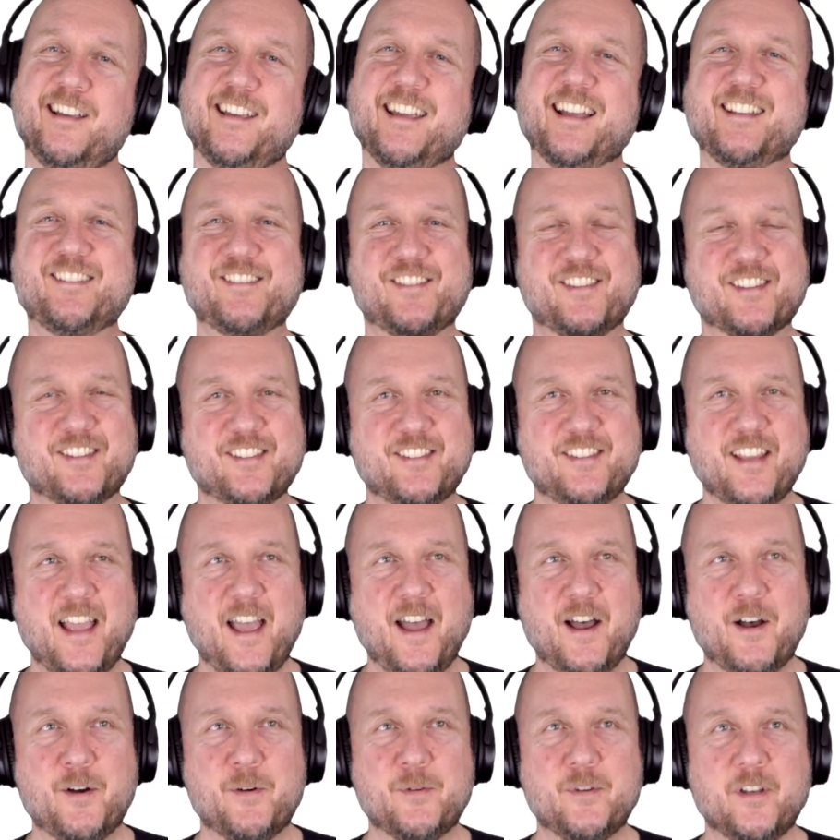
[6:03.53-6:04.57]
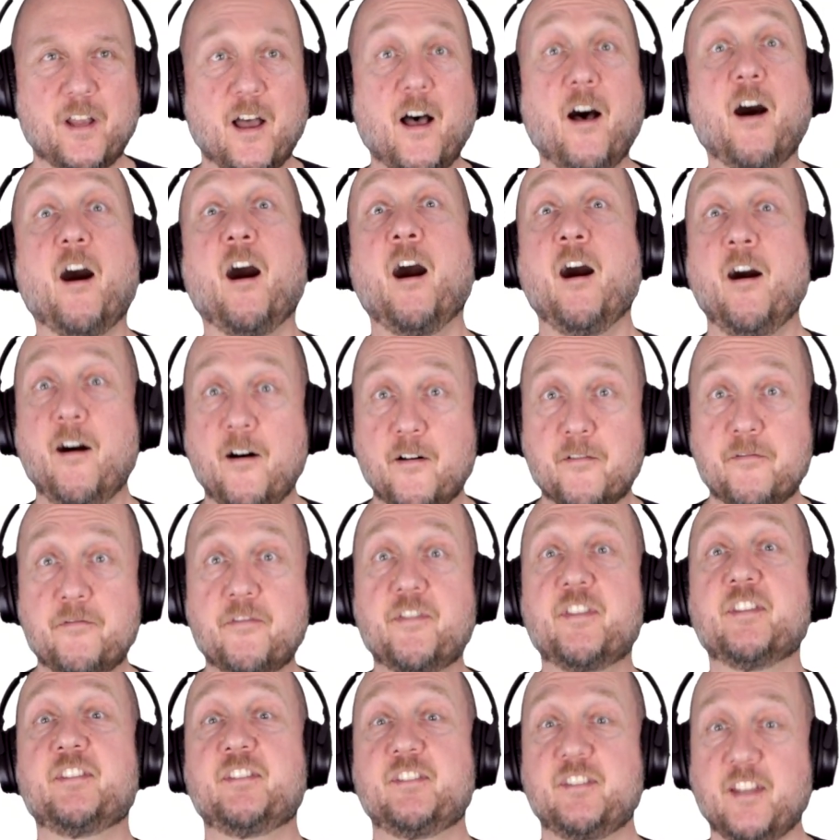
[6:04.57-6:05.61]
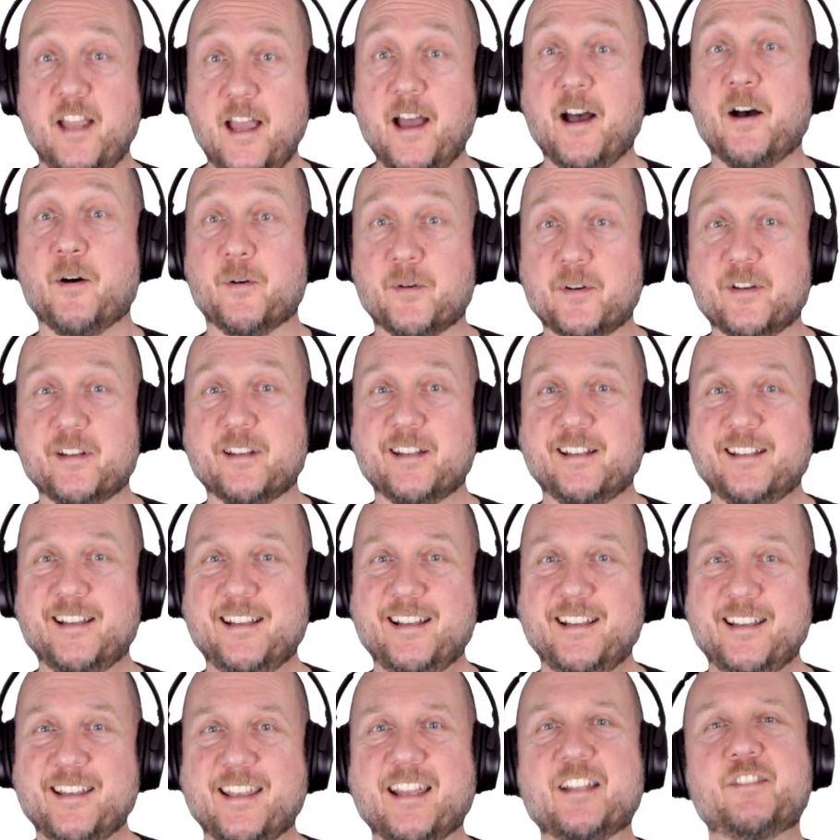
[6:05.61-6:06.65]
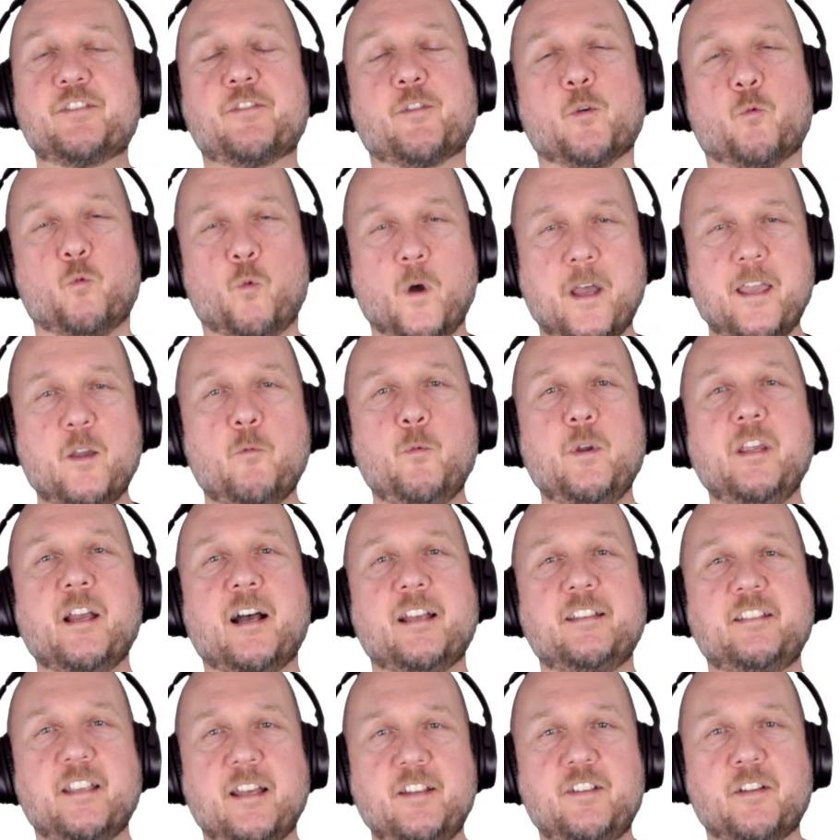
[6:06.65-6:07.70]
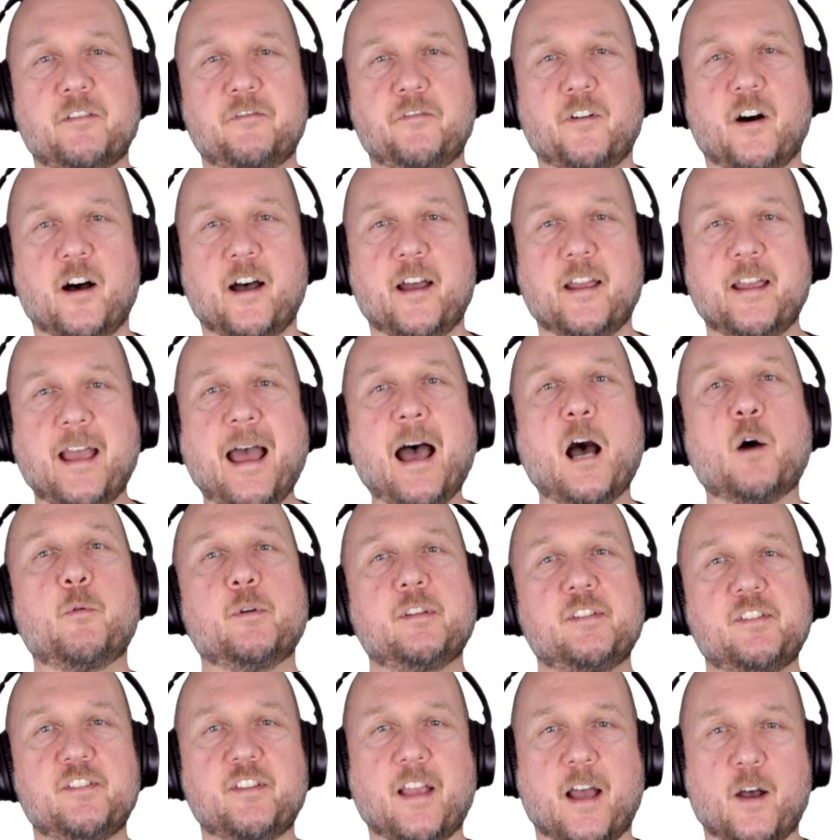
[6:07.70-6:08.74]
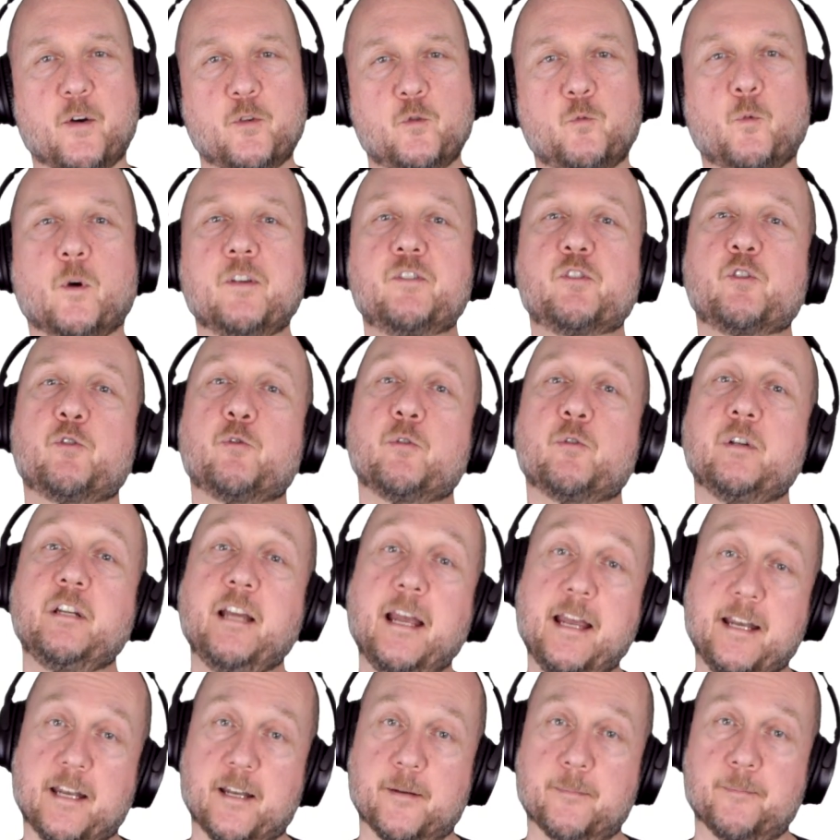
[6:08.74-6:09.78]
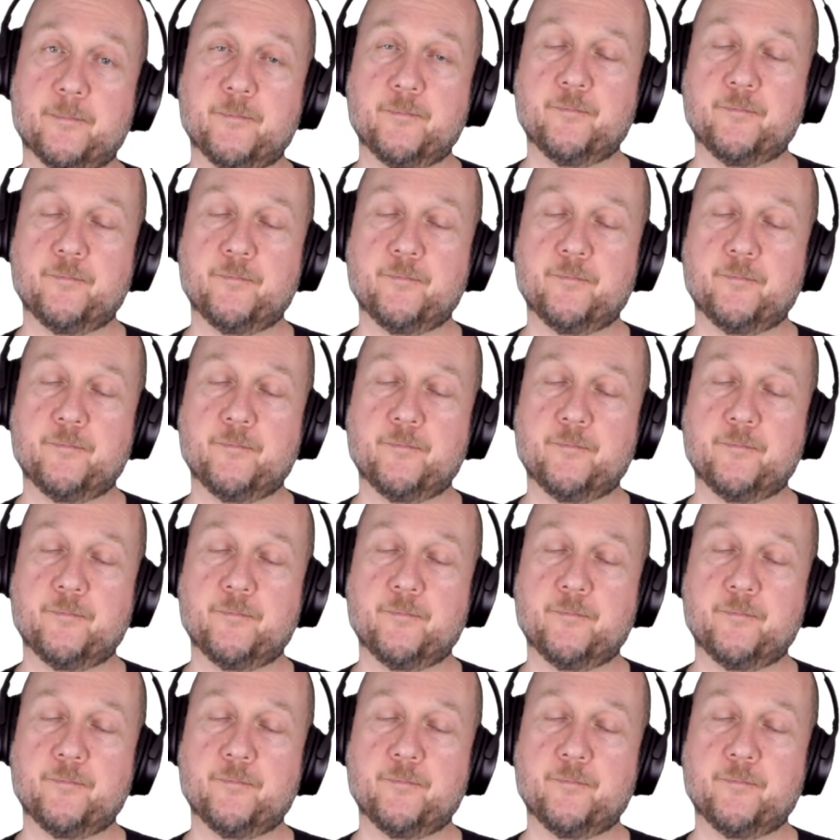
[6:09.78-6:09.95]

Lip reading: It's the sound of the sound. It's the way we identify how a sound was created.